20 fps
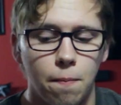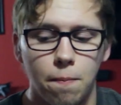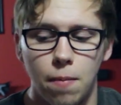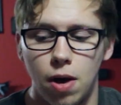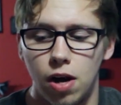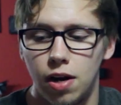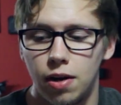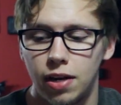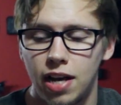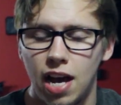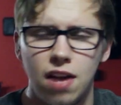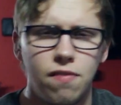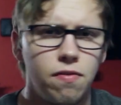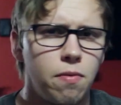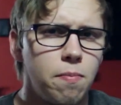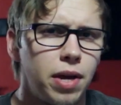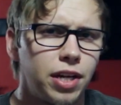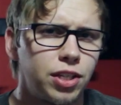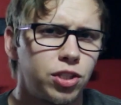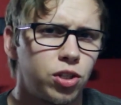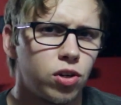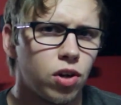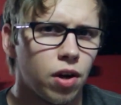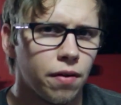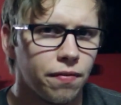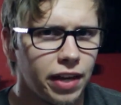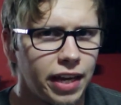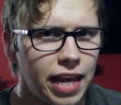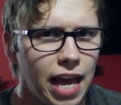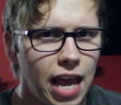Kind of a mixture
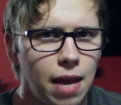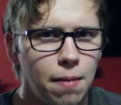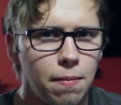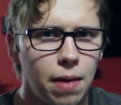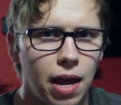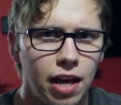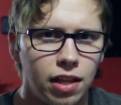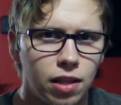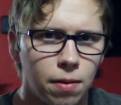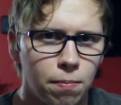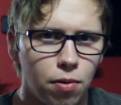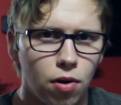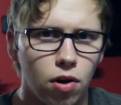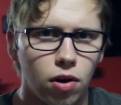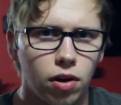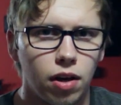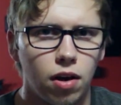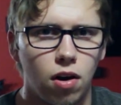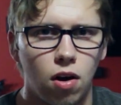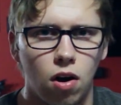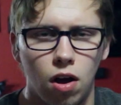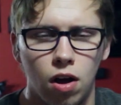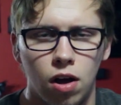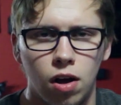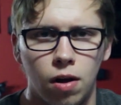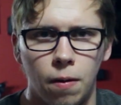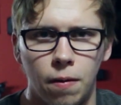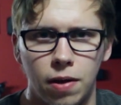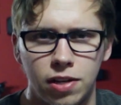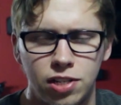of the game and the book,
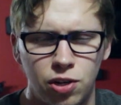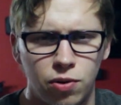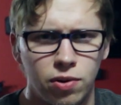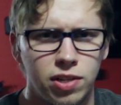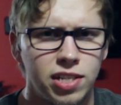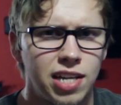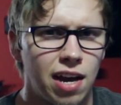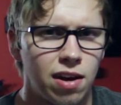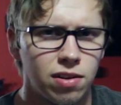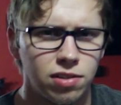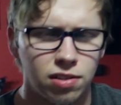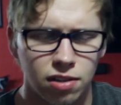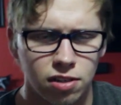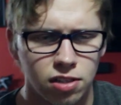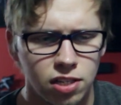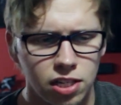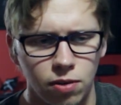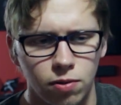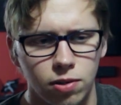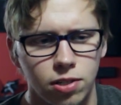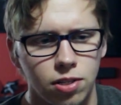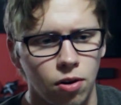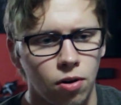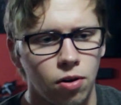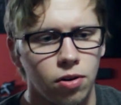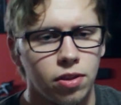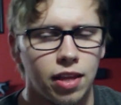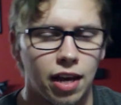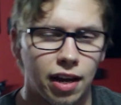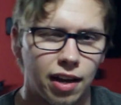a serious house on a serious
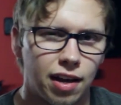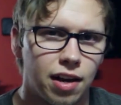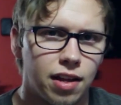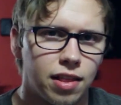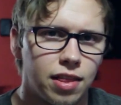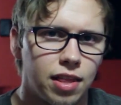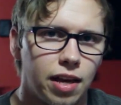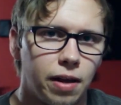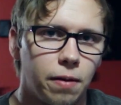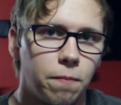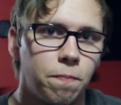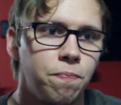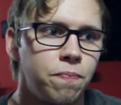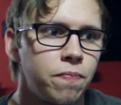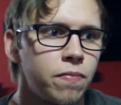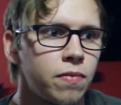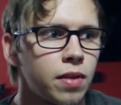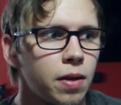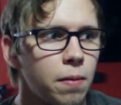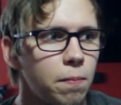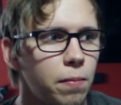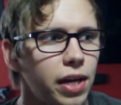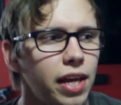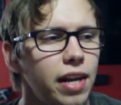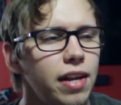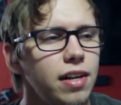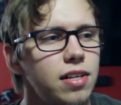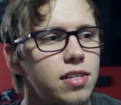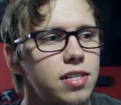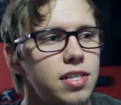earth, that kind of thing. But
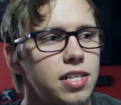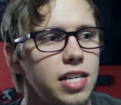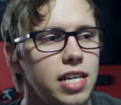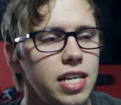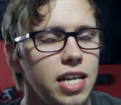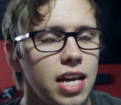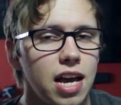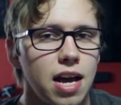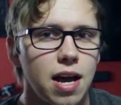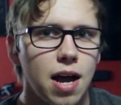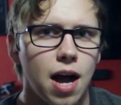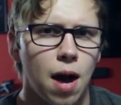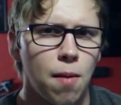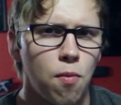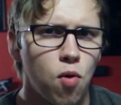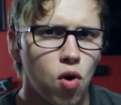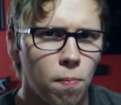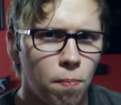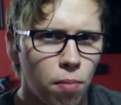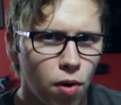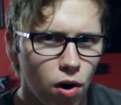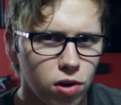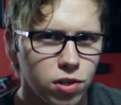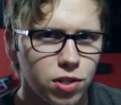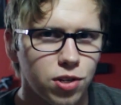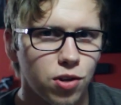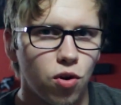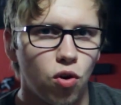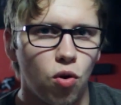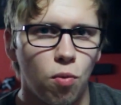getting to see a more
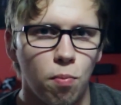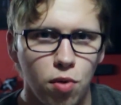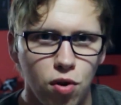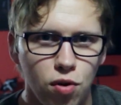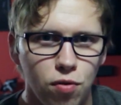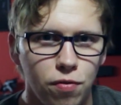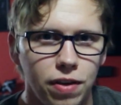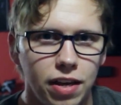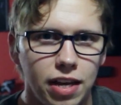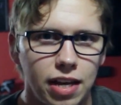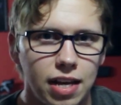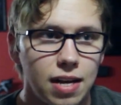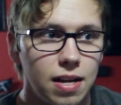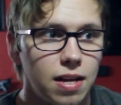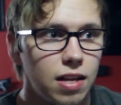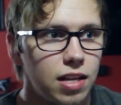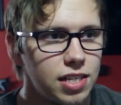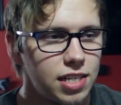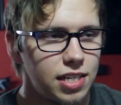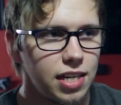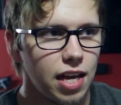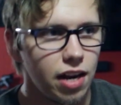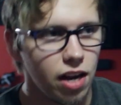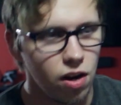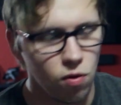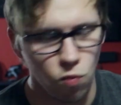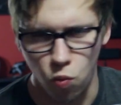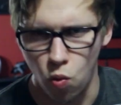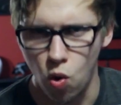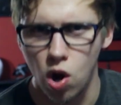personal movie set
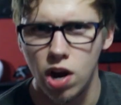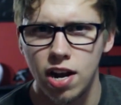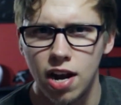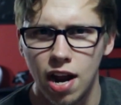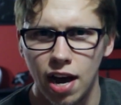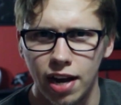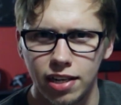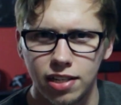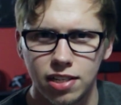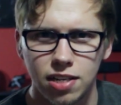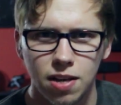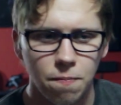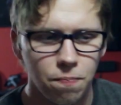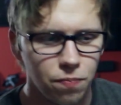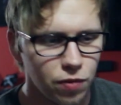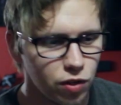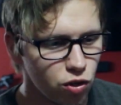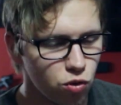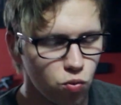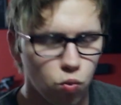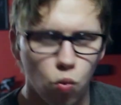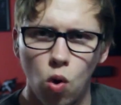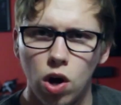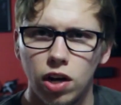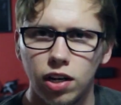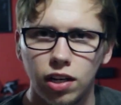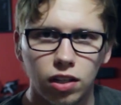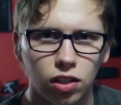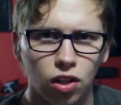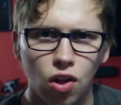in one night, just
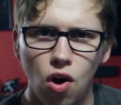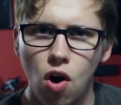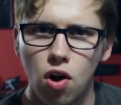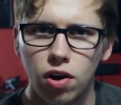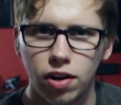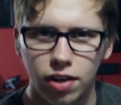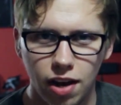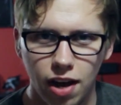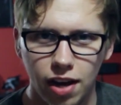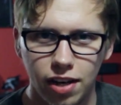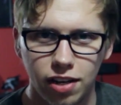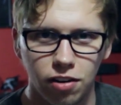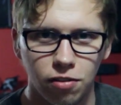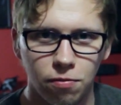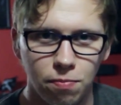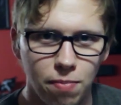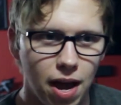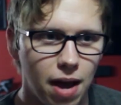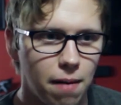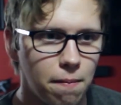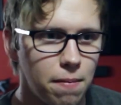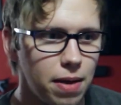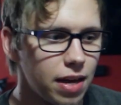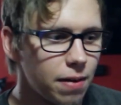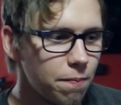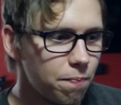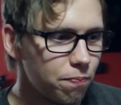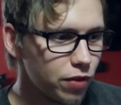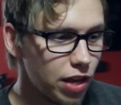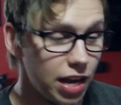one long night of
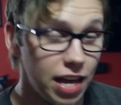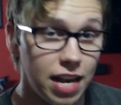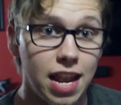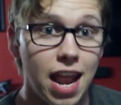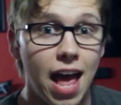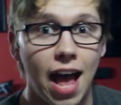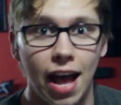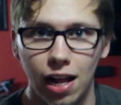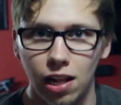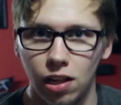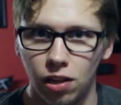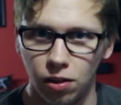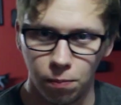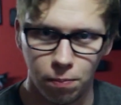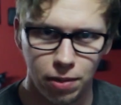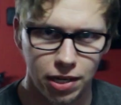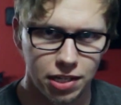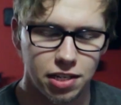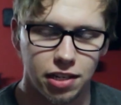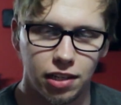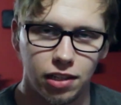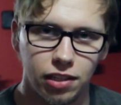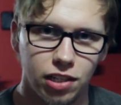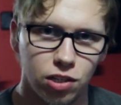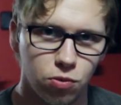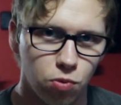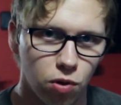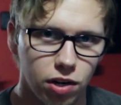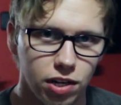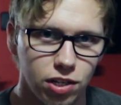Batman in hell, basically,
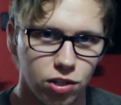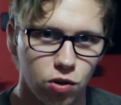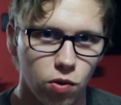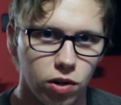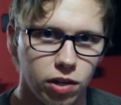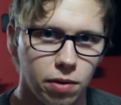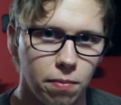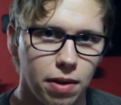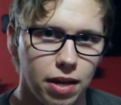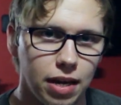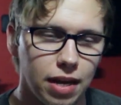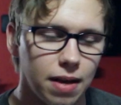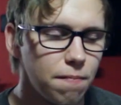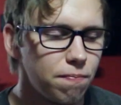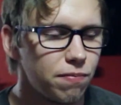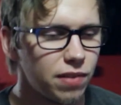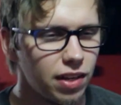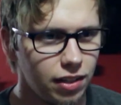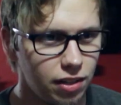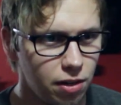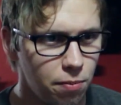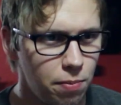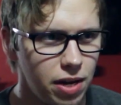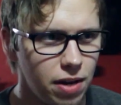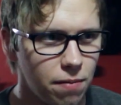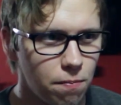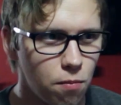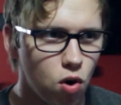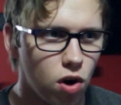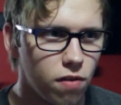is where he's going to be. I think it'd be
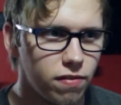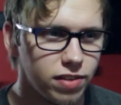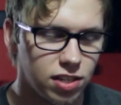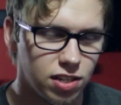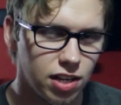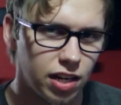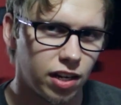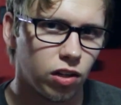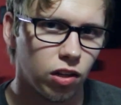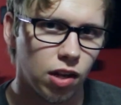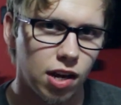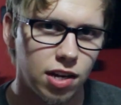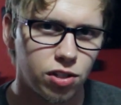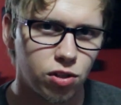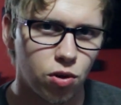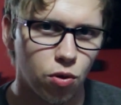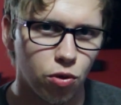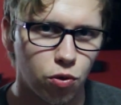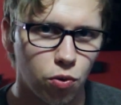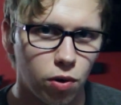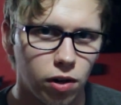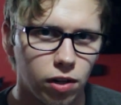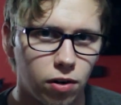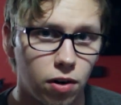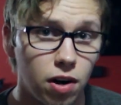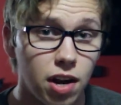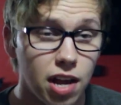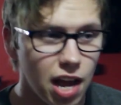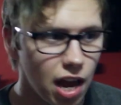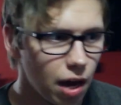more of a psychological
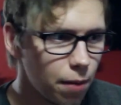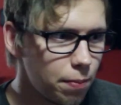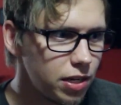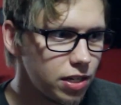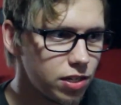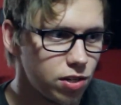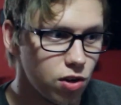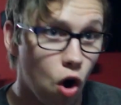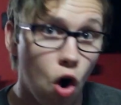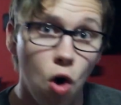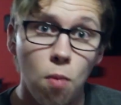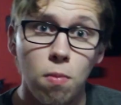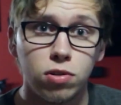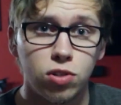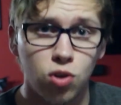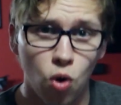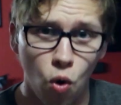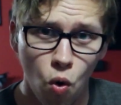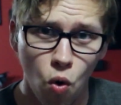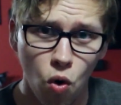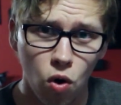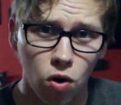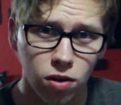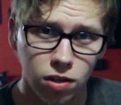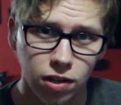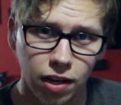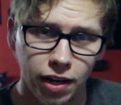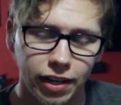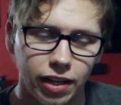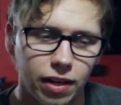thriller. It'd be almost
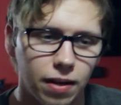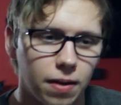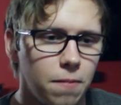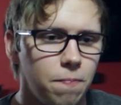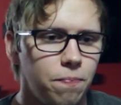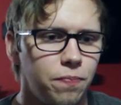horror-like,